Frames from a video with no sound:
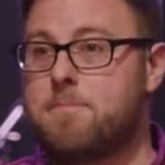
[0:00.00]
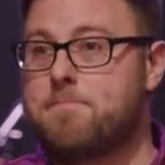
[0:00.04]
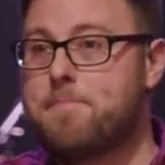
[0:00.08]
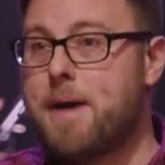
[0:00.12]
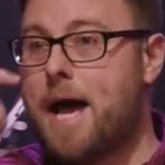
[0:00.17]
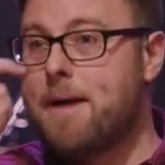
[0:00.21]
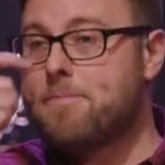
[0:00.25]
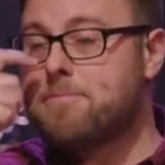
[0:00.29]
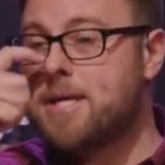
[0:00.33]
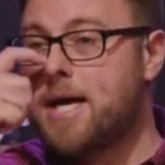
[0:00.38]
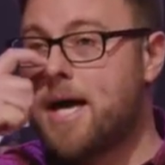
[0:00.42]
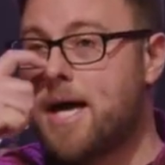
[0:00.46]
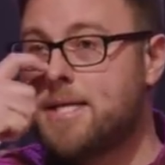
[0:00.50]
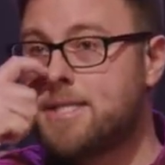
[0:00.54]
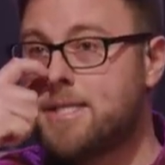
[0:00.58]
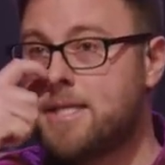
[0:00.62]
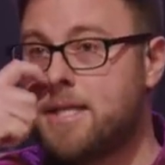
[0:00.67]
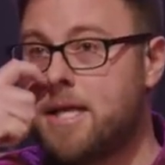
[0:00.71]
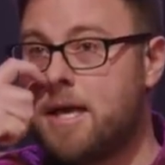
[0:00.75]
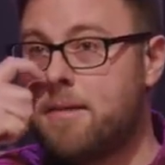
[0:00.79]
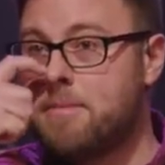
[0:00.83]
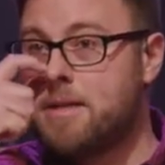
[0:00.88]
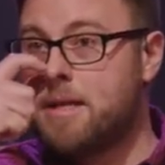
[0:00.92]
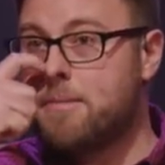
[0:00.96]
baptizing
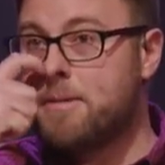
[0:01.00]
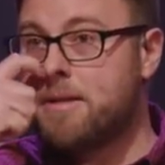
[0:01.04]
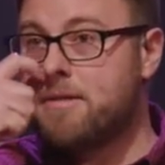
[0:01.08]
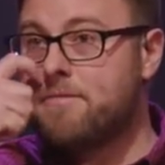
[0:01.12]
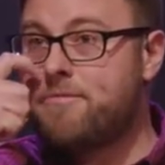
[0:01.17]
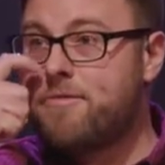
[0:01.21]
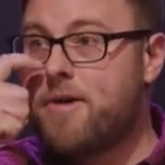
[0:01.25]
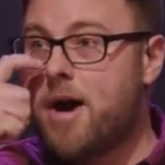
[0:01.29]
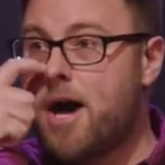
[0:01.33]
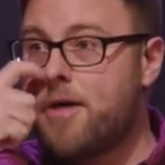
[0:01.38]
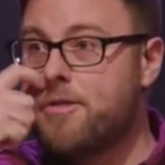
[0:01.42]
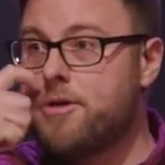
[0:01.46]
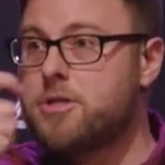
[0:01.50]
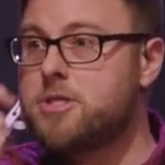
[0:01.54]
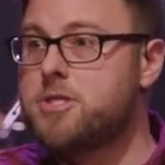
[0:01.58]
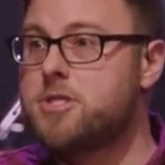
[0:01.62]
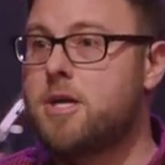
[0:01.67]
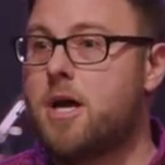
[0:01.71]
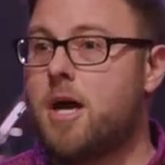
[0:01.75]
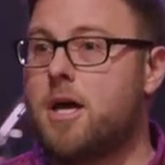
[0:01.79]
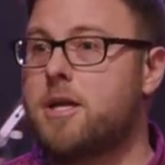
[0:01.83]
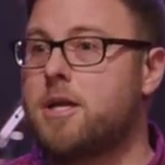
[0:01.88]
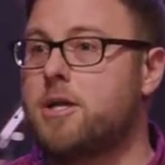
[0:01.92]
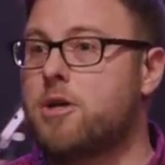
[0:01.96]
them in the name of the Father,
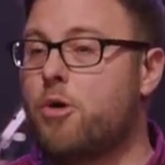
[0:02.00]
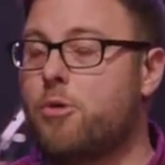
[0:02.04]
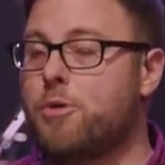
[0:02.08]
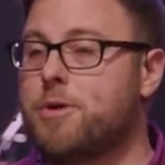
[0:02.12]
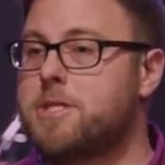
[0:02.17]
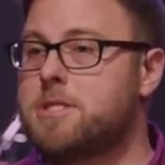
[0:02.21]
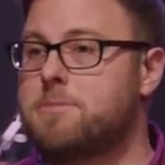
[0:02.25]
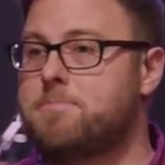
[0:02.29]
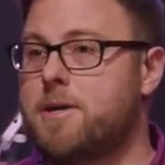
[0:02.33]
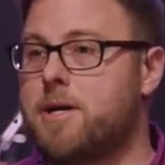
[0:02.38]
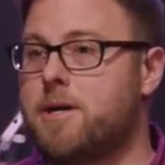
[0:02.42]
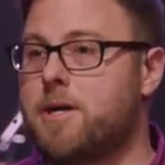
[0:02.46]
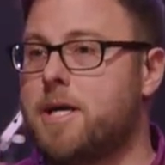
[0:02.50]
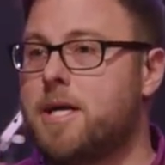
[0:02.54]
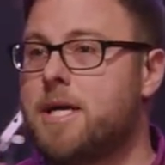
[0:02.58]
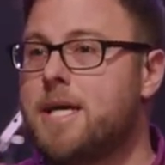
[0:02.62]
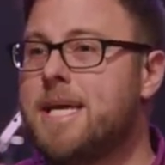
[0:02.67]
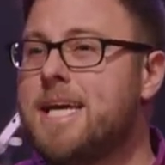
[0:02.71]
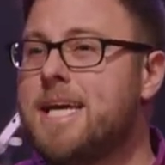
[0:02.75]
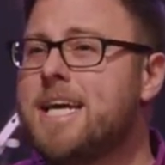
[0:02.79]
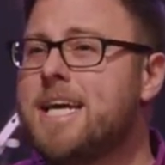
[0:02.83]
Son, and Holy Spirit,